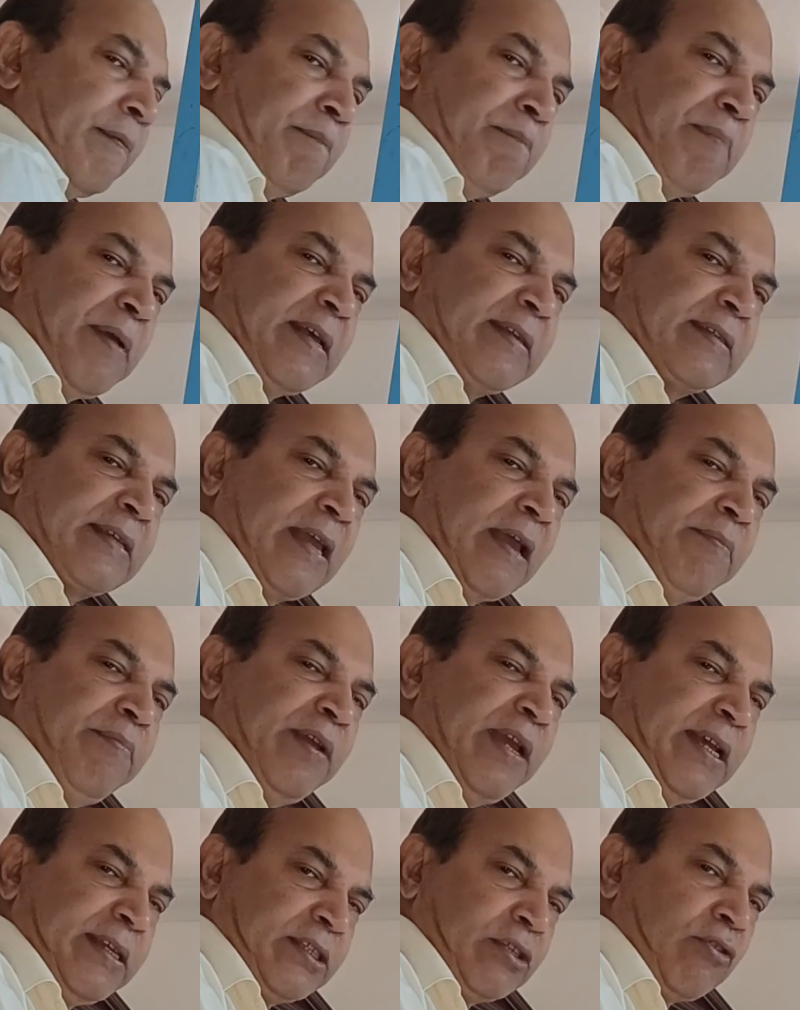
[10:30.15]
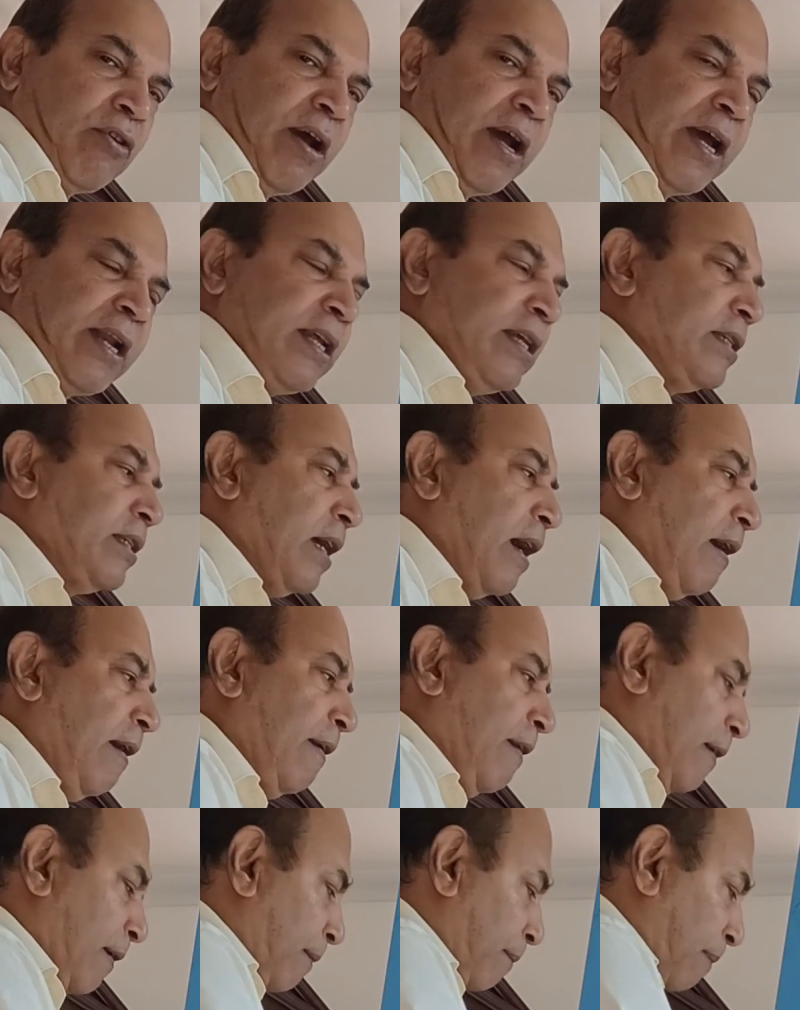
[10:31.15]
base KV square is
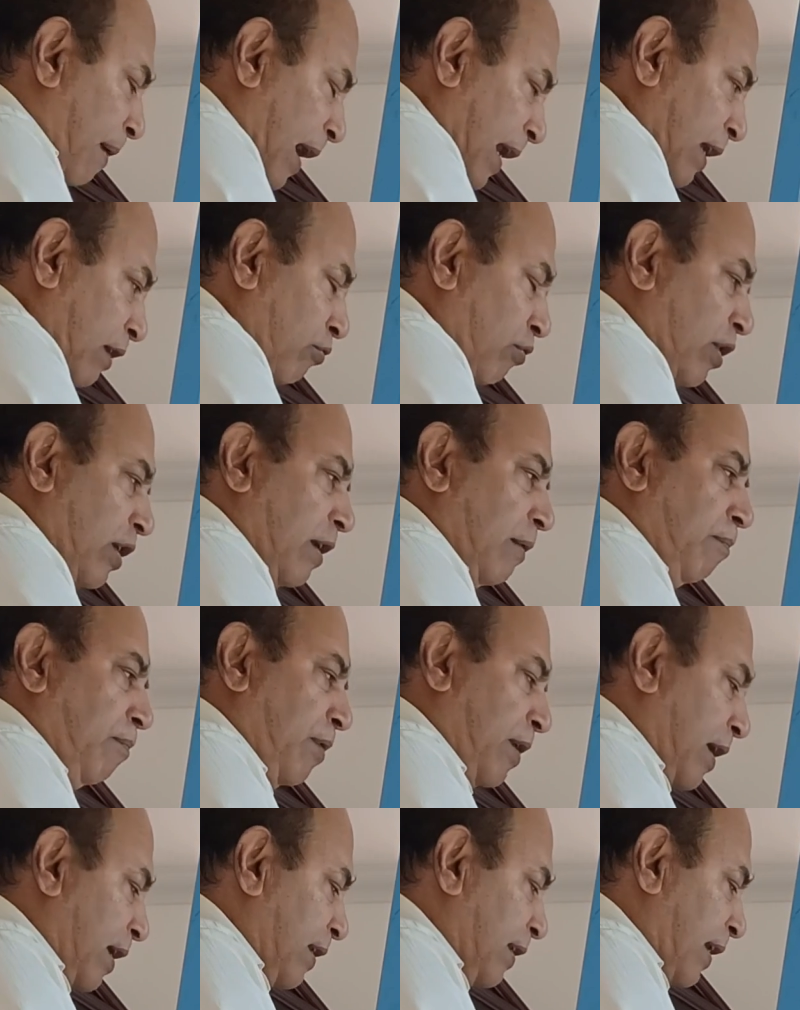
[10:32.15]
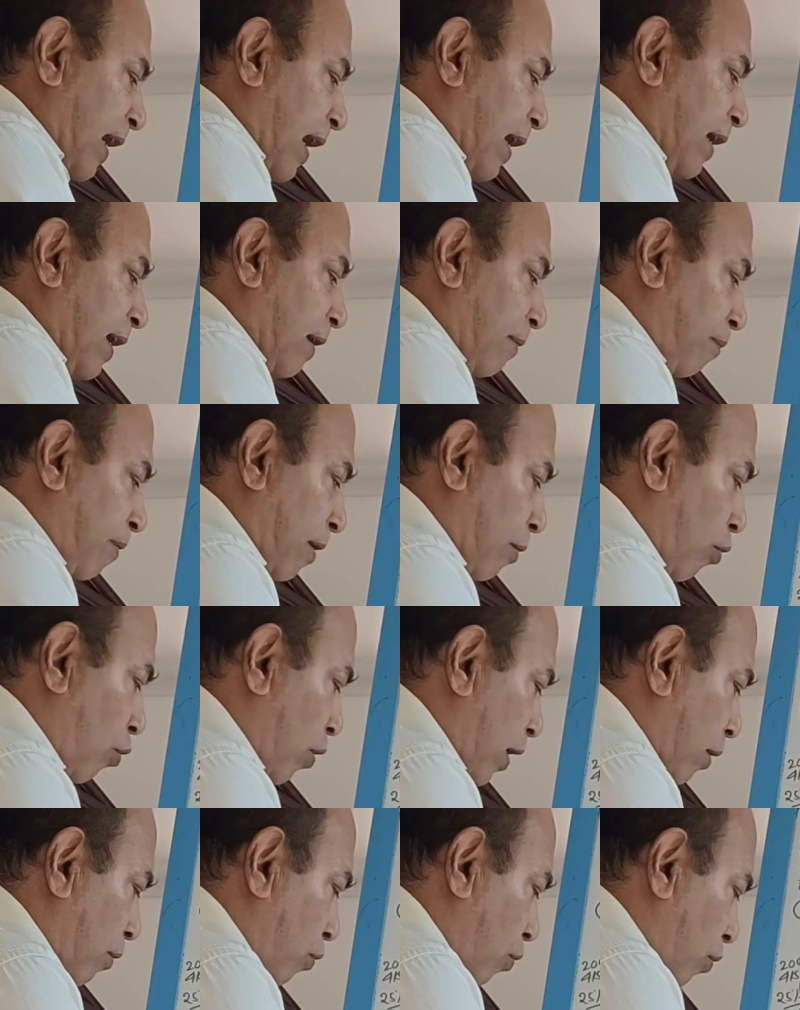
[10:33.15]
the per unit impedance at
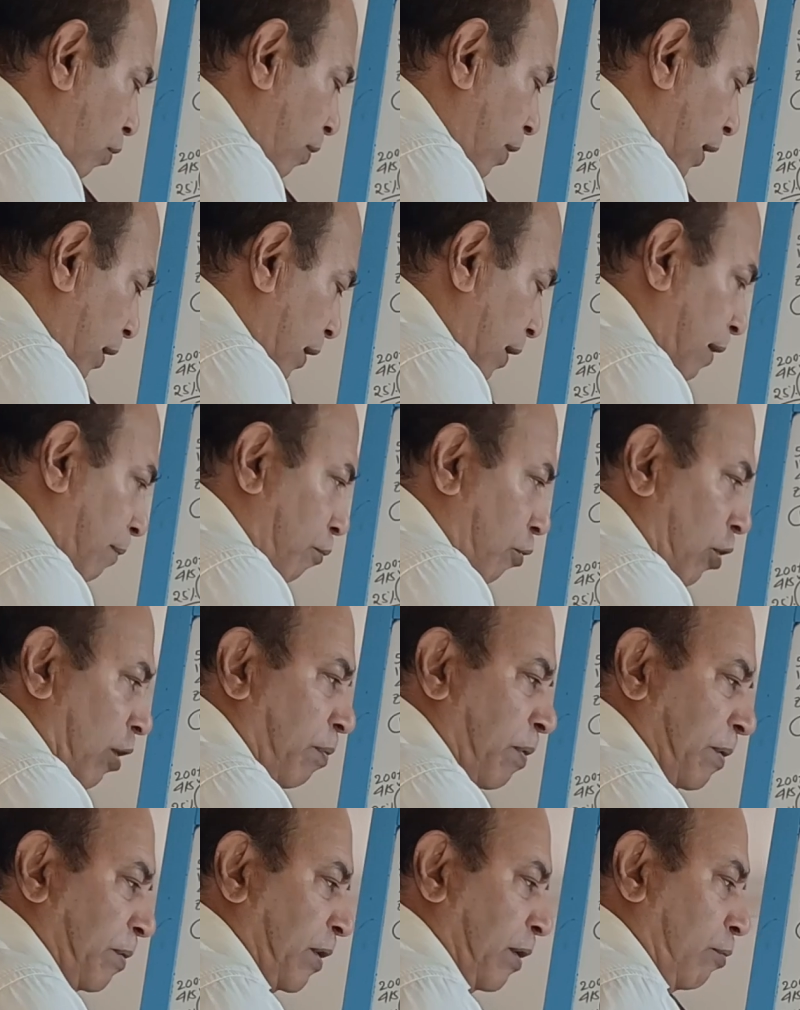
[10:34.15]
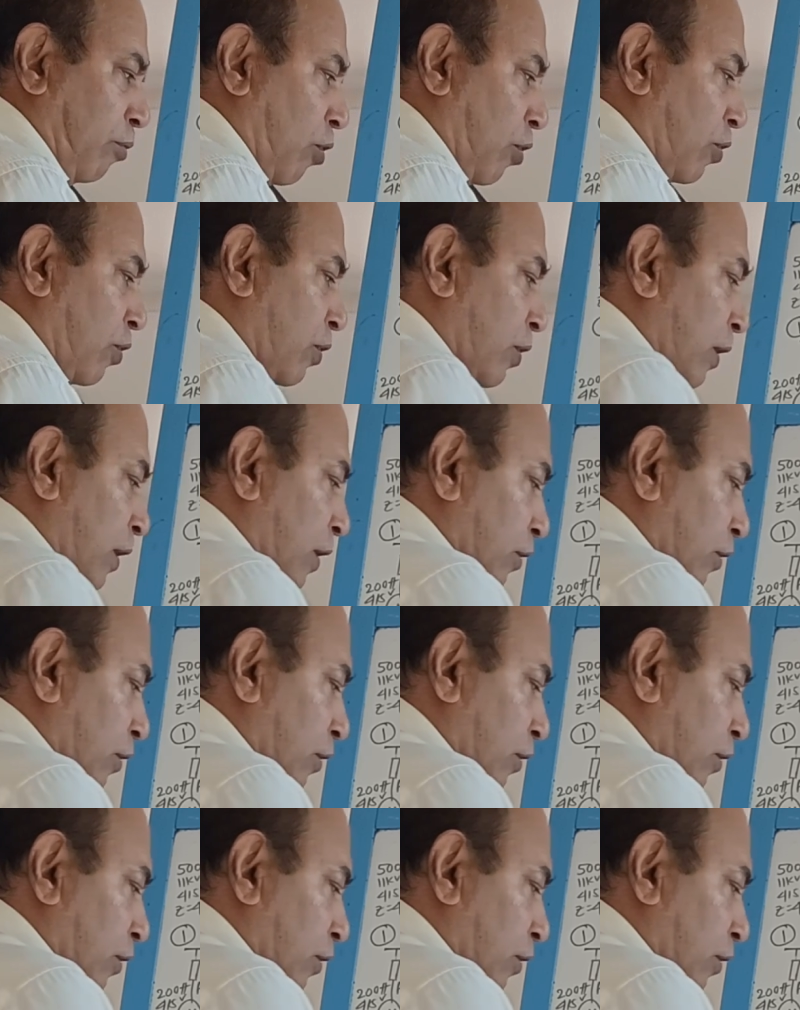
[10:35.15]
415 volt.